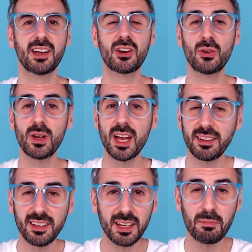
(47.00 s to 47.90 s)

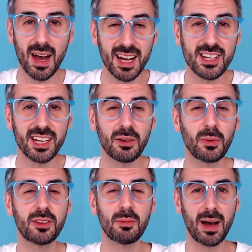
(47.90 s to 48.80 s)
Creating magic
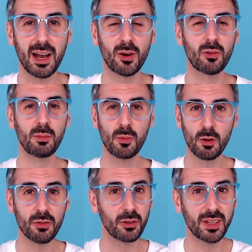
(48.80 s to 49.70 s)
with the background
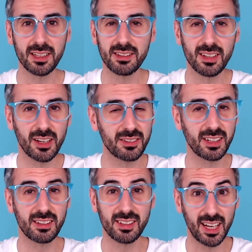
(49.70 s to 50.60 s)
remover, that sounds
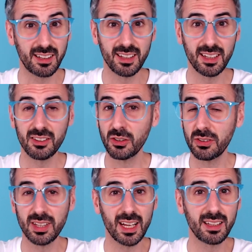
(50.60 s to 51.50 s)
exciting. So
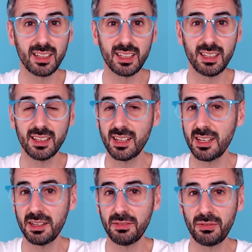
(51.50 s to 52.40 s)
Sandee,
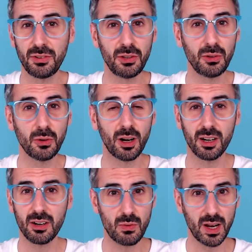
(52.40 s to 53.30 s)
if you
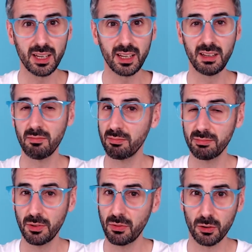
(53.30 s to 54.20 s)
are ready,
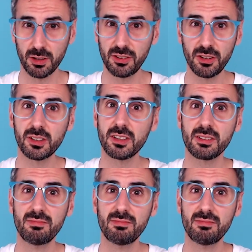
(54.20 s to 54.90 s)
the floor is yours.